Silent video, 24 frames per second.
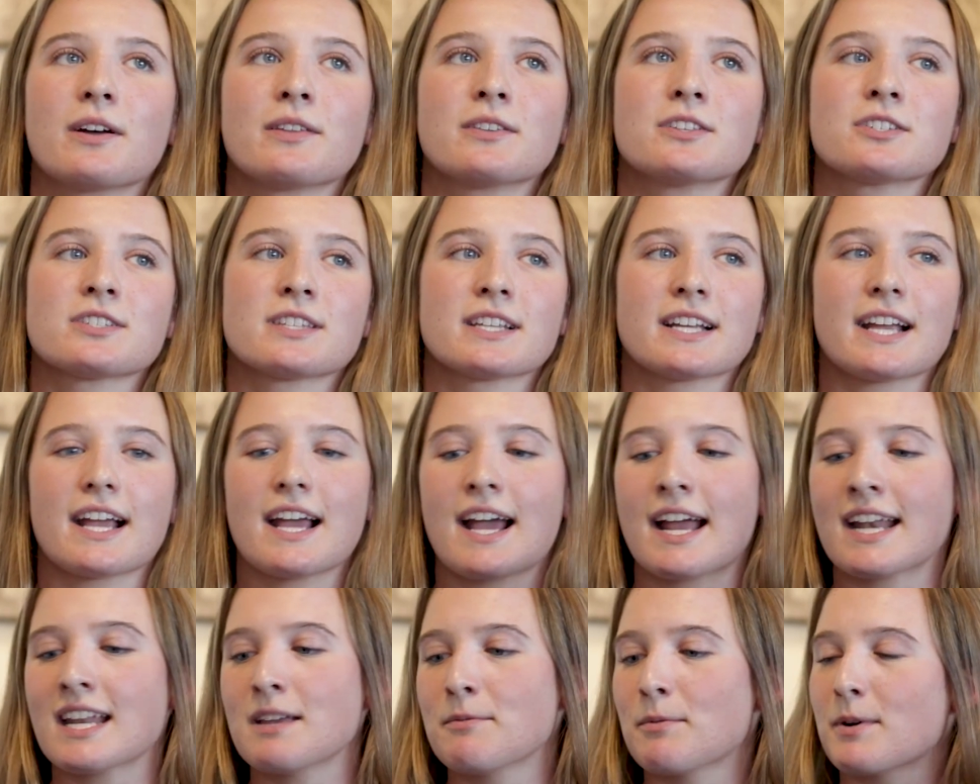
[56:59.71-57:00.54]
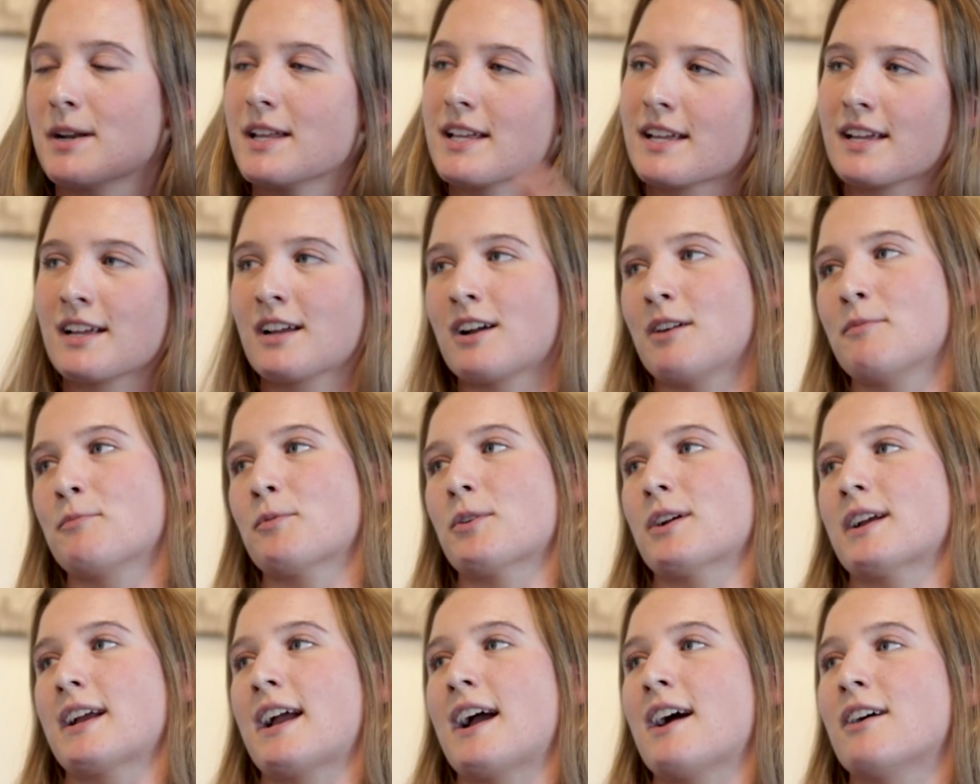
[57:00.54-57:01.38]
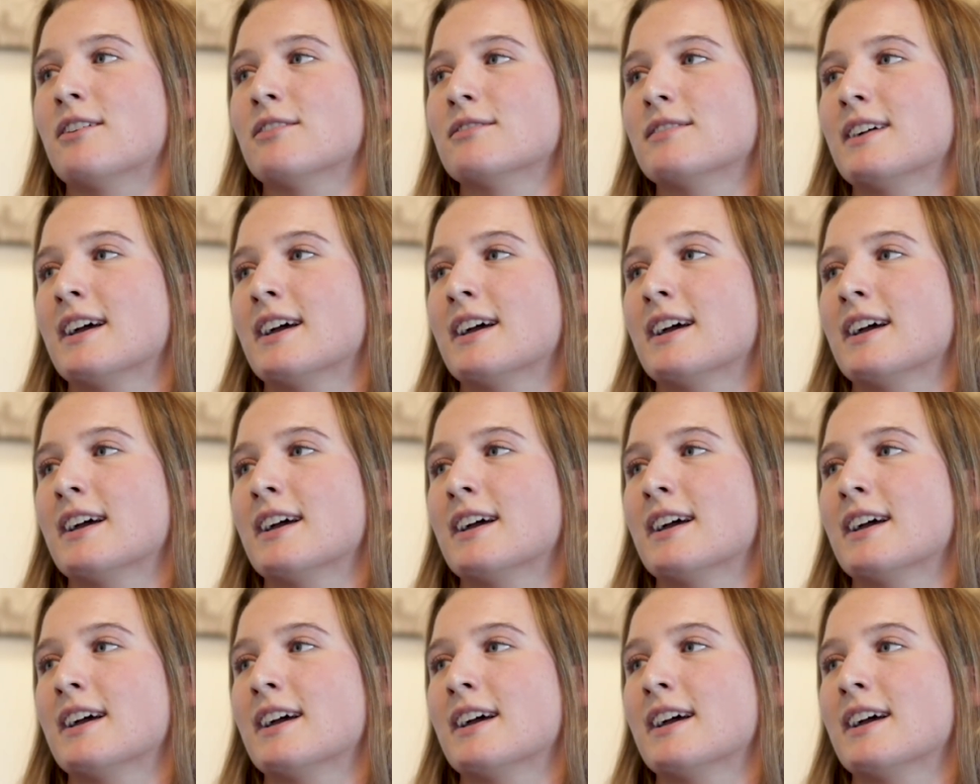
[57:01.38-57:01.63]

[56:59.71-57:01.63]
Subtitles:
just like anybody can come work out,